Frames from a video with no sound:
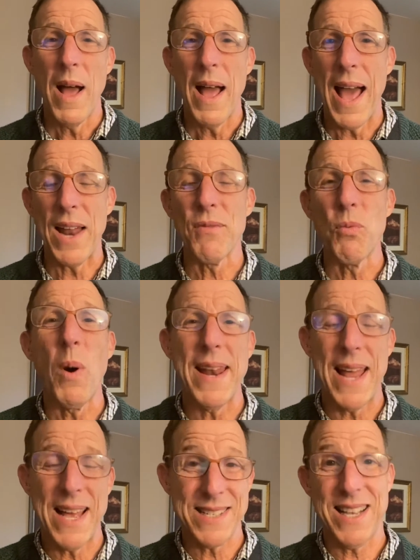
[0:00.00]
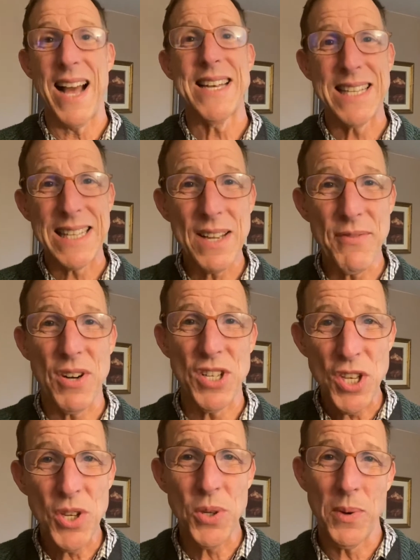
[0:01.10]
out of what has God delivered
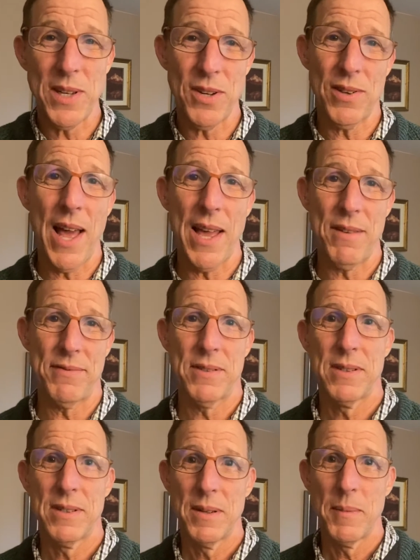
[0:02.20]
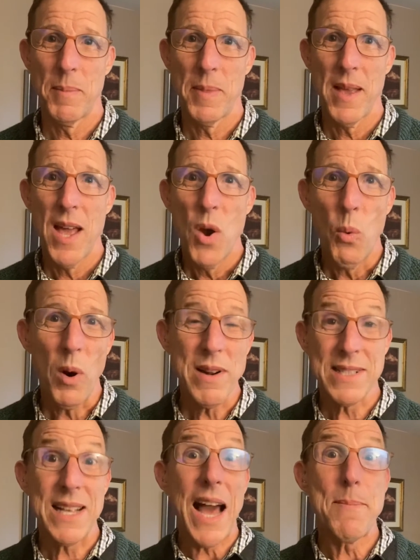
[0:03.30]
you in your life? Where has
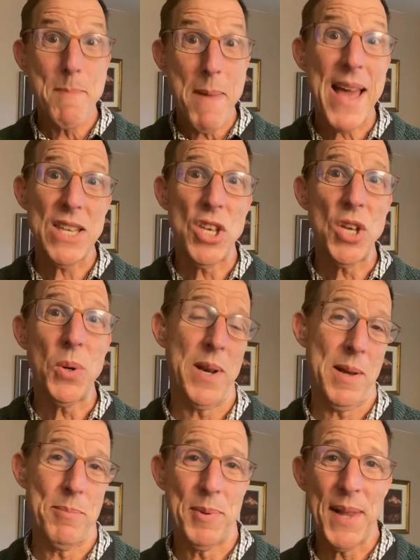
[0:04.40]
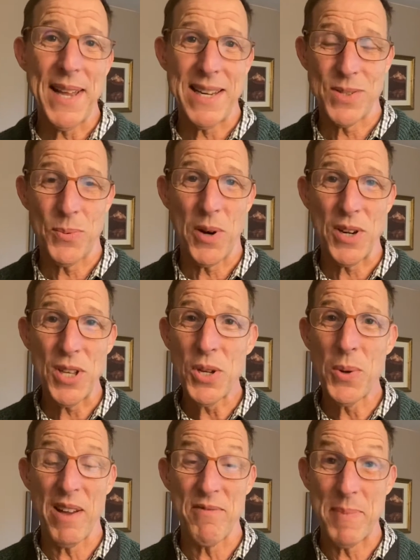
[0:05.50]
God met you in a place where you
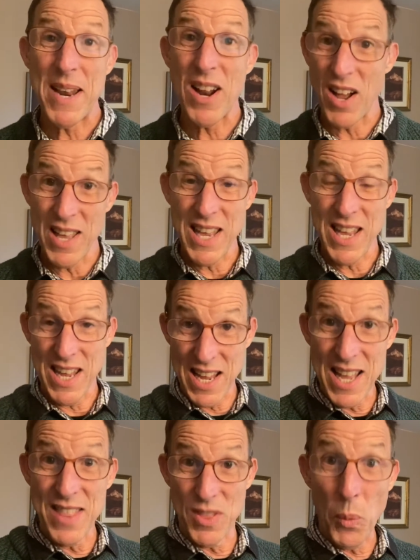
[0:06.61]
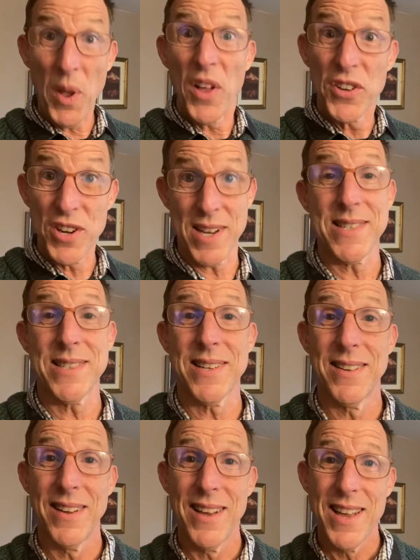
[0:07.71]
have been in the wilderness
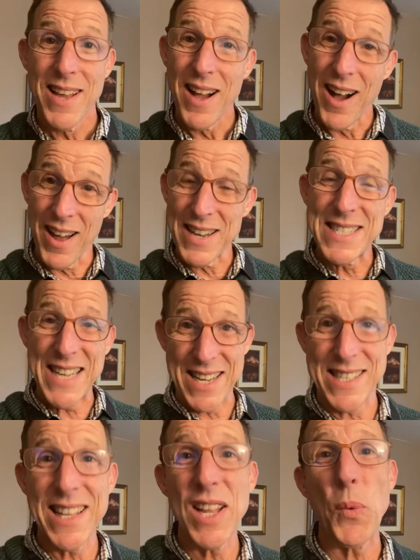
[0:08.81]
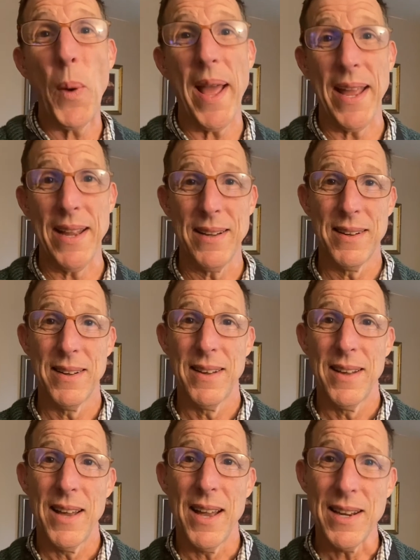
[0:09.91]
on a desolate way,
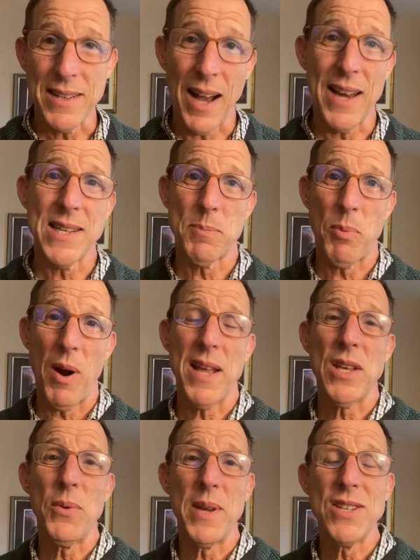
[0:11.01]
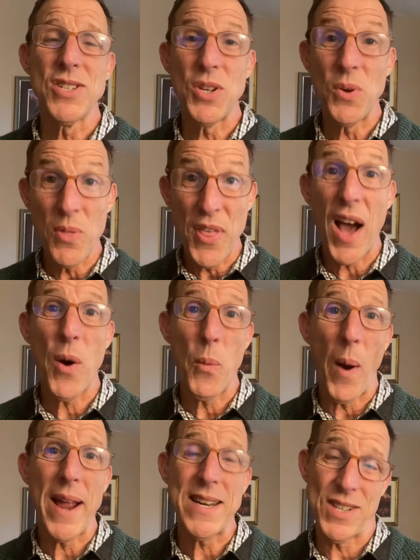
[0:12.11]
and God has brought you into the
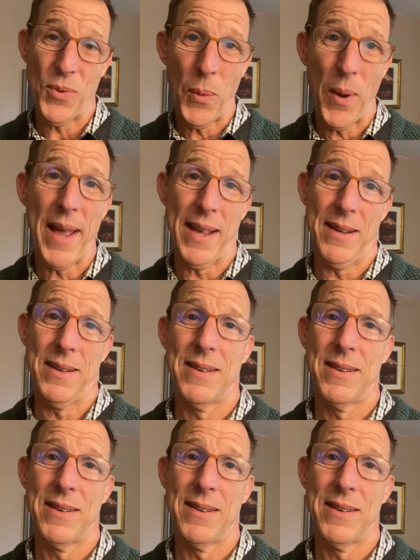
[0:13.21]
right way?